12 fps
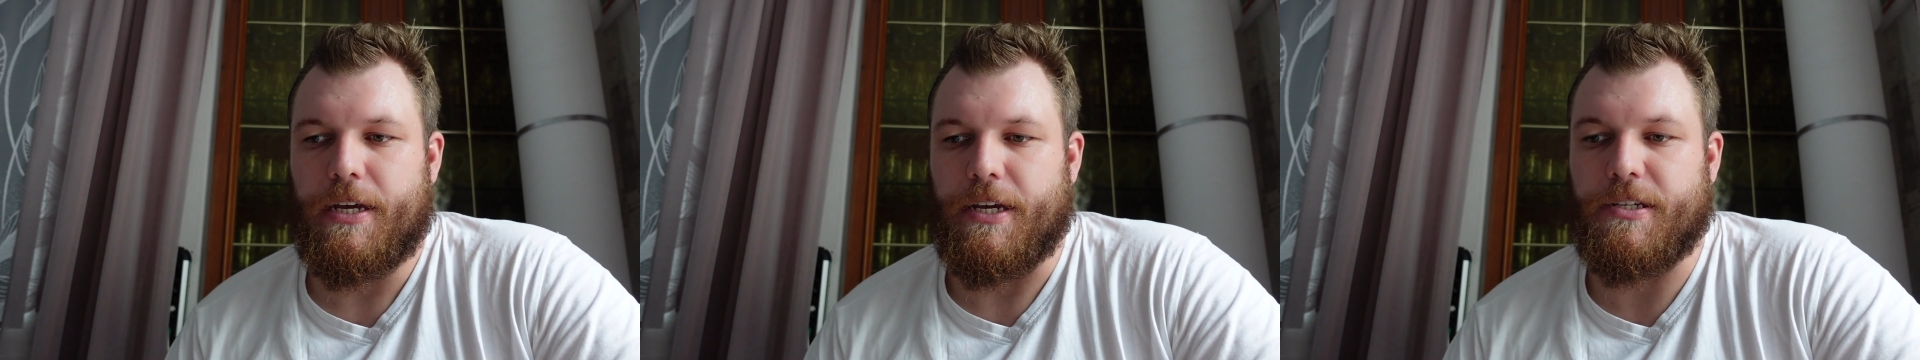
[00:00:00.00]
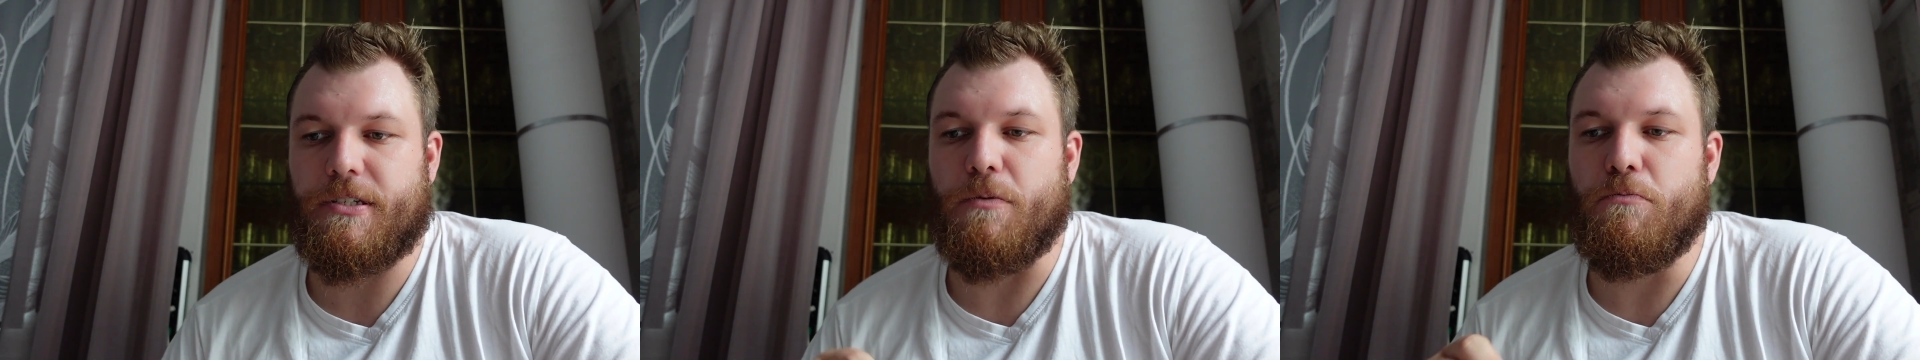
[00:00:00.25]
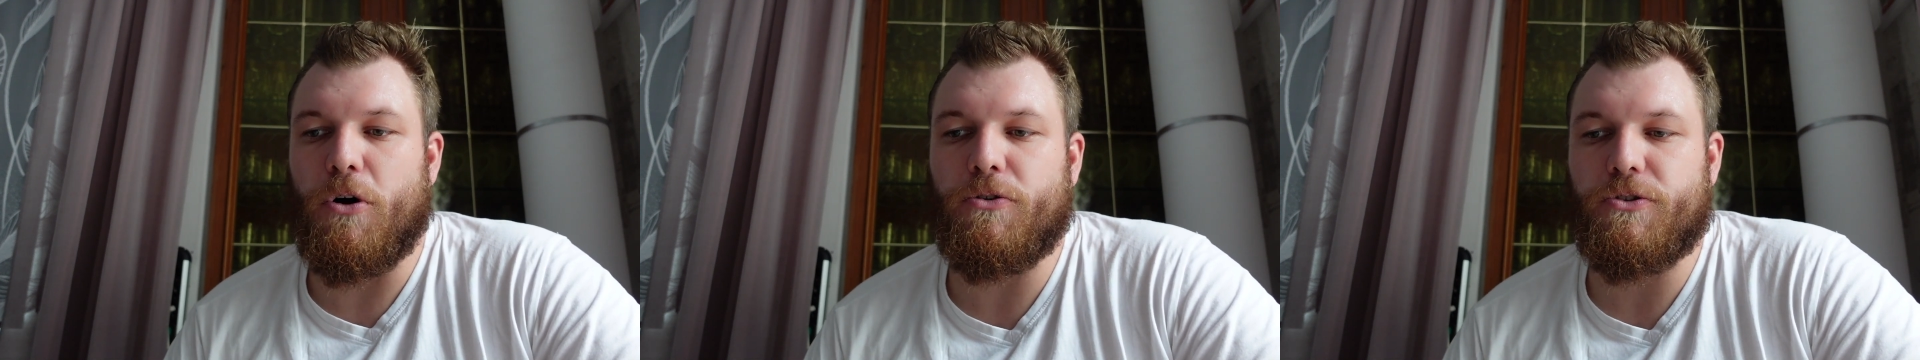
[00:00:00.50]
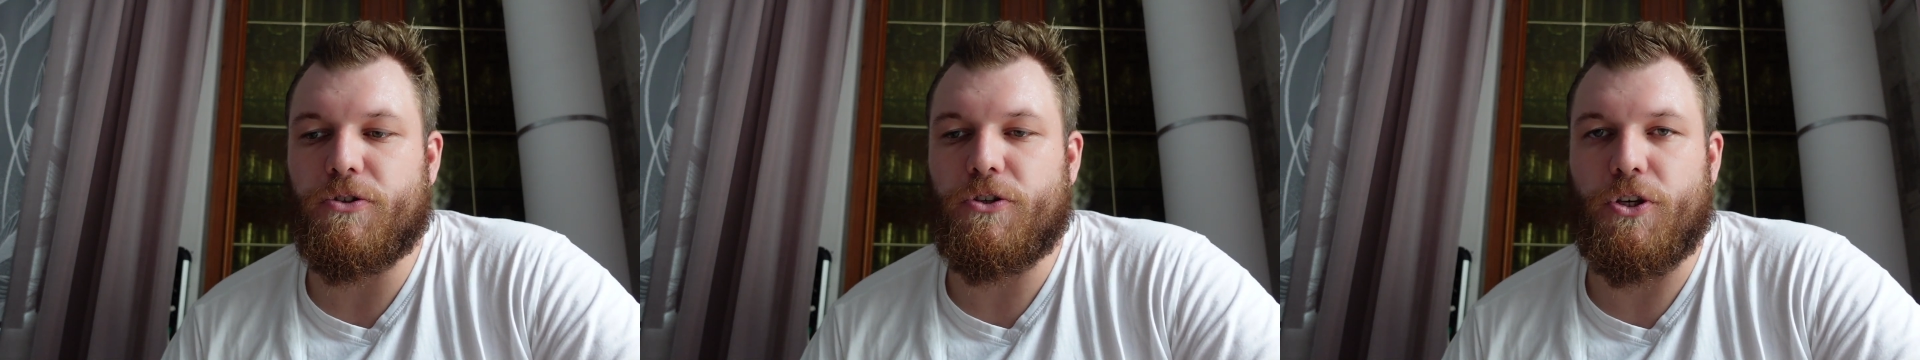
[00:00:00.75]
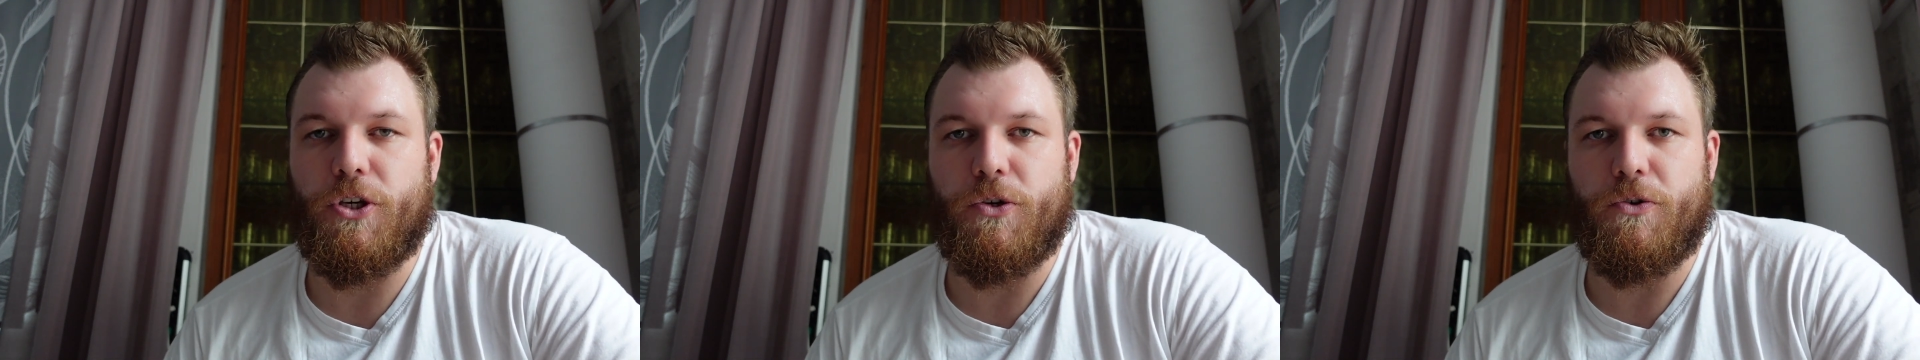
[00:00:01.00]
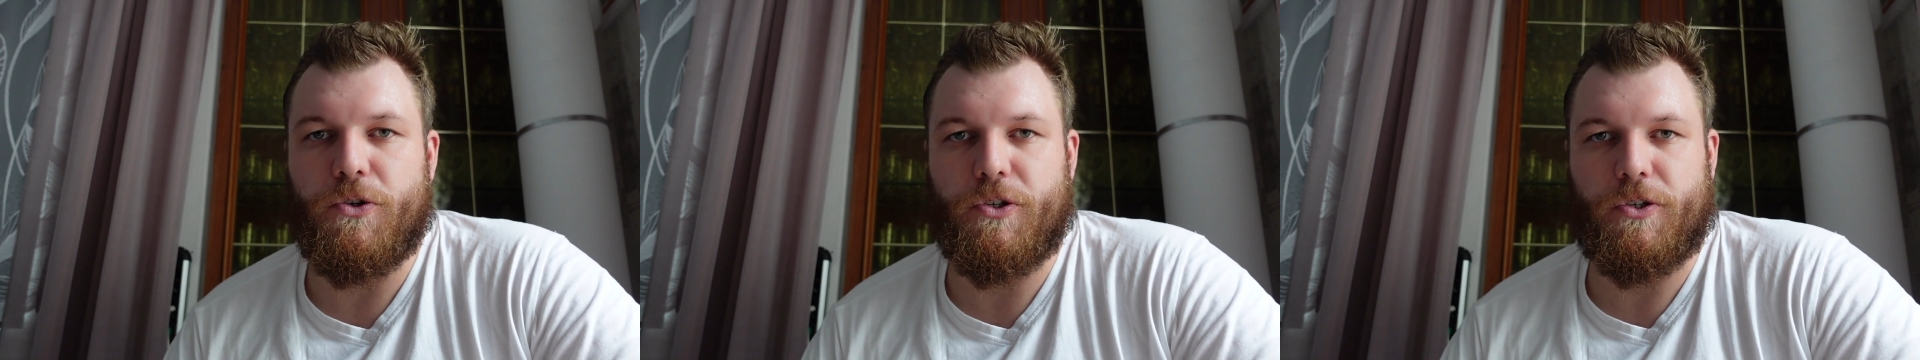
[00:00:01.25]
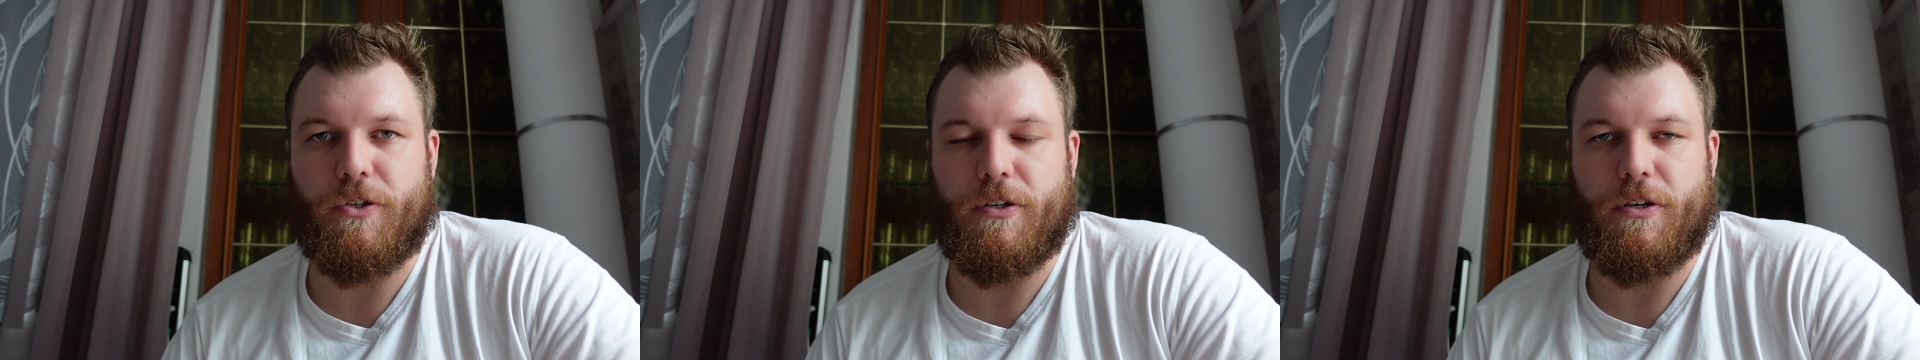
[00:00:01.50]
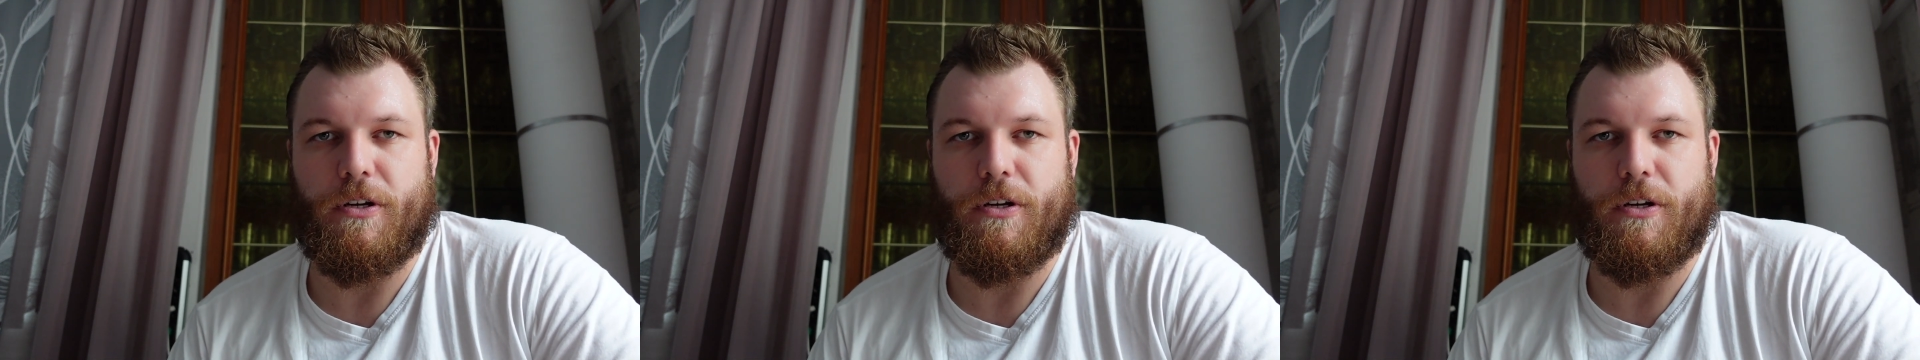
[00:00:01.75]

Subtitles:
is the most used